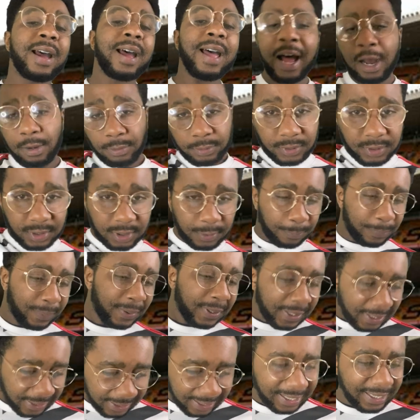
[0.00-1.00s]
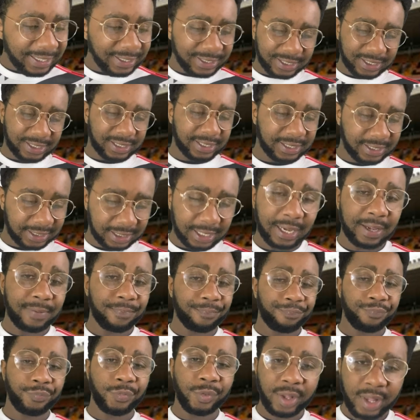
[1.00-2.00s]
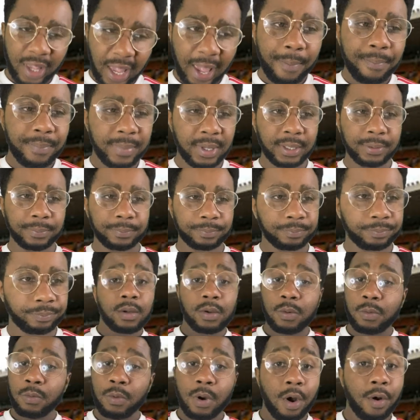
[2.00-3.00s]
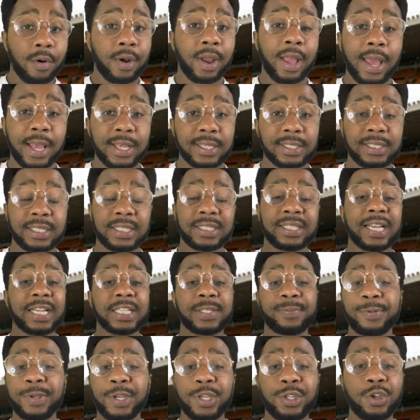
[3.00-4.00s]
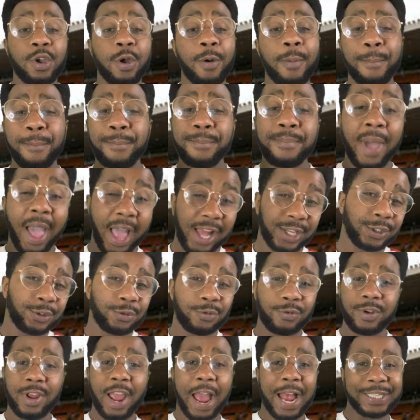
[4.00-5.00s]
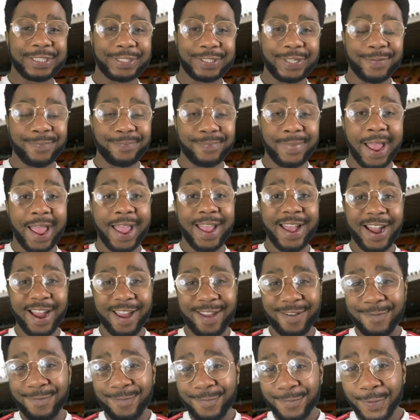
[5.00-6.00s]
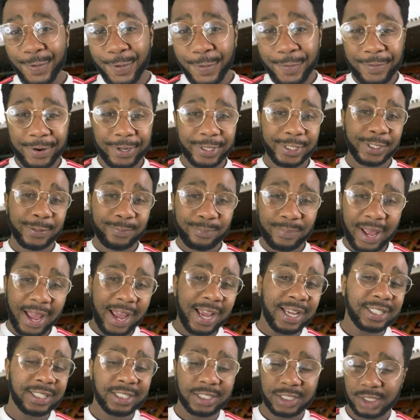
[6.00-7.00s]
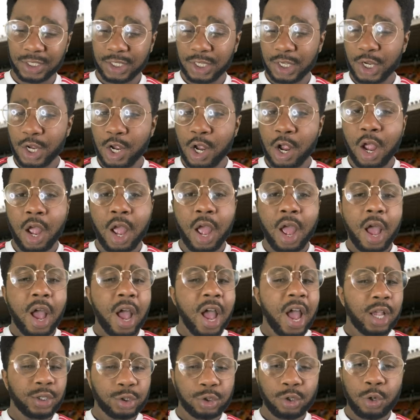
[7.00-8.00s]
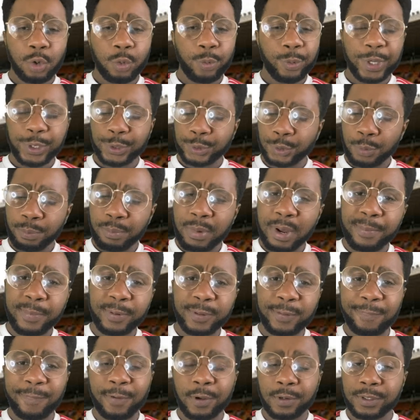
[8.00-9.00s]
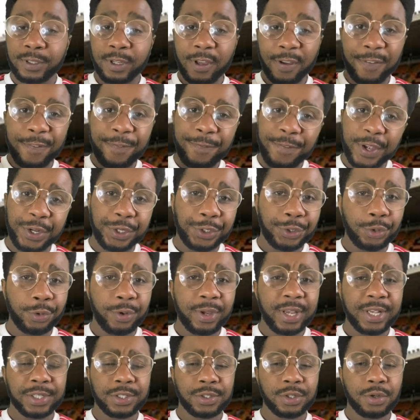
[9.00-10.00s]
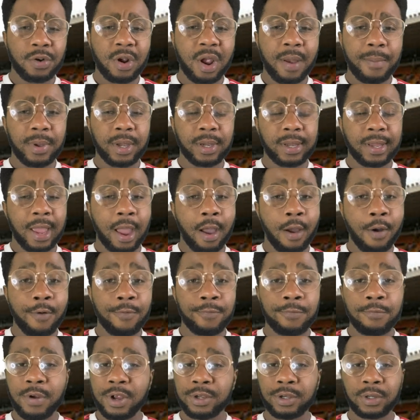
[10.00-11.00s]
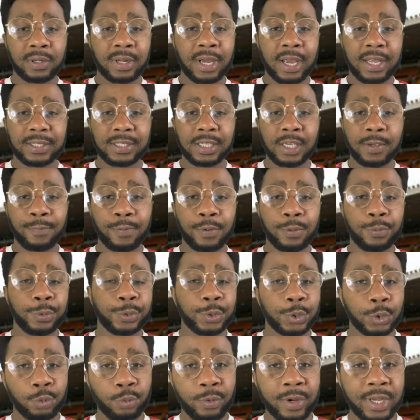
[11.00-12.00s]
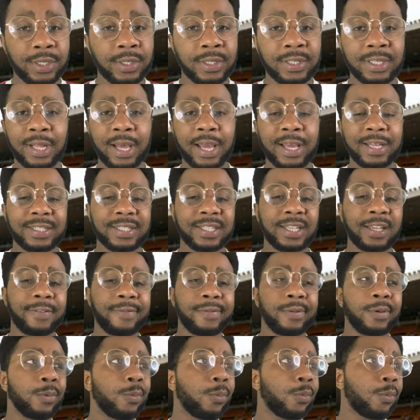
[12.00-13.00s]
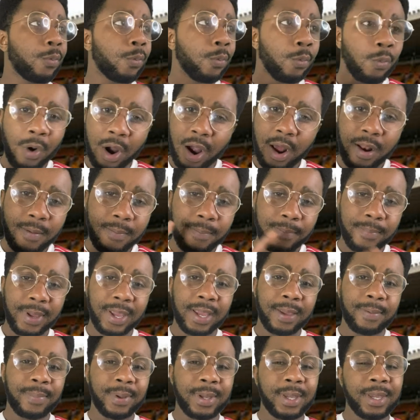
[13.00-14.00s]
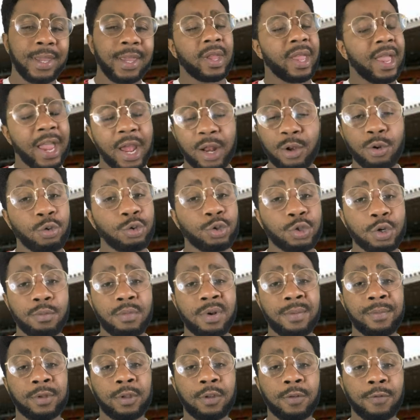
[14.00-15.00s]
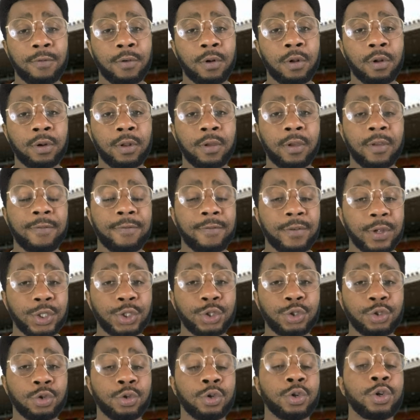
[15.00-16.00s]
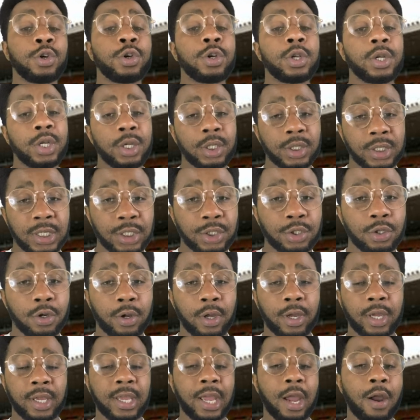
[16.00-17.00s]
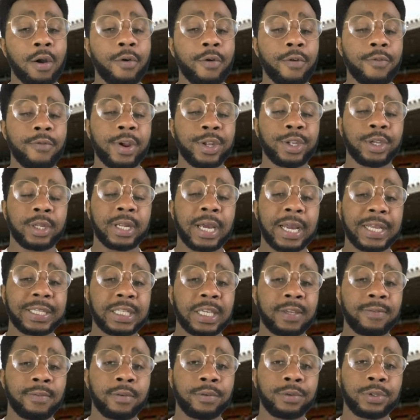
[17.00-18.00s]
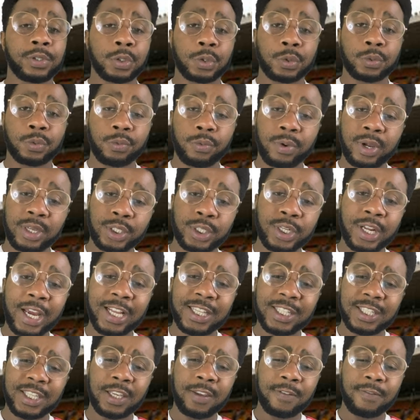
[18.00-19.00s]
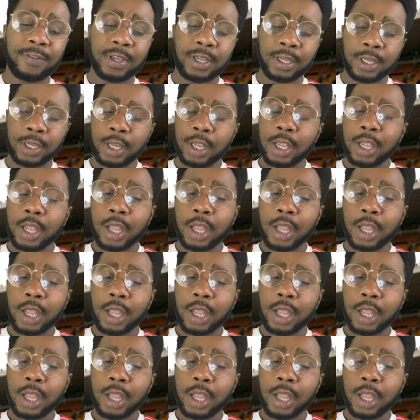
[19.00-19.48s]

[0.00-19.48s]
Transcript: Out, please. Get me. Well, guys, this has been your match reaction by Ivorian Spice. As always, remember to follow the official Instagram account of Red United TV, which is Red United TV 1, baby. And also remember to follow the official TikTok account of Red United TV, which is Red United TV.